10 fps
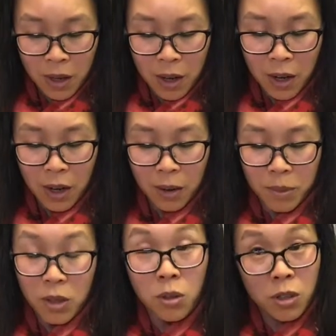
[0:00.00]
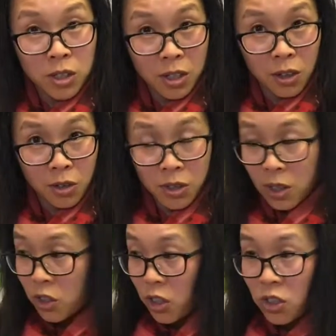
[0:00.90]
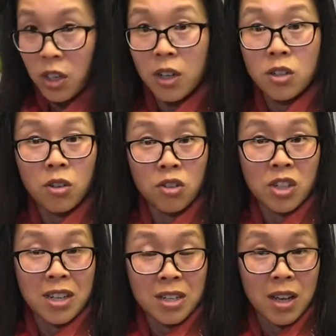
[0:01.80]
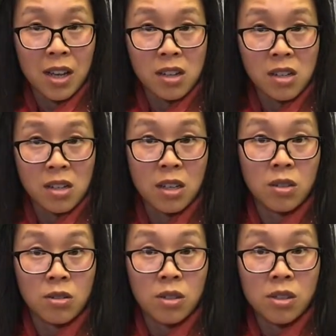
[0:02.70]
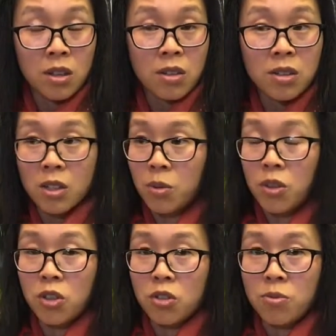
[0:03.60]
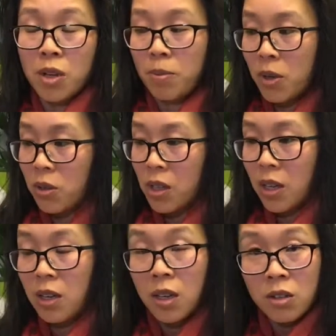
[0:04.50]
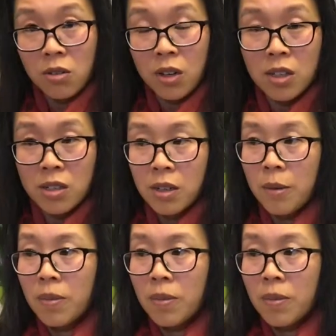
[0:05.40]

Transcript: Gallstones, ginger is contraindicated in gallstones as well as turmeric because it can increase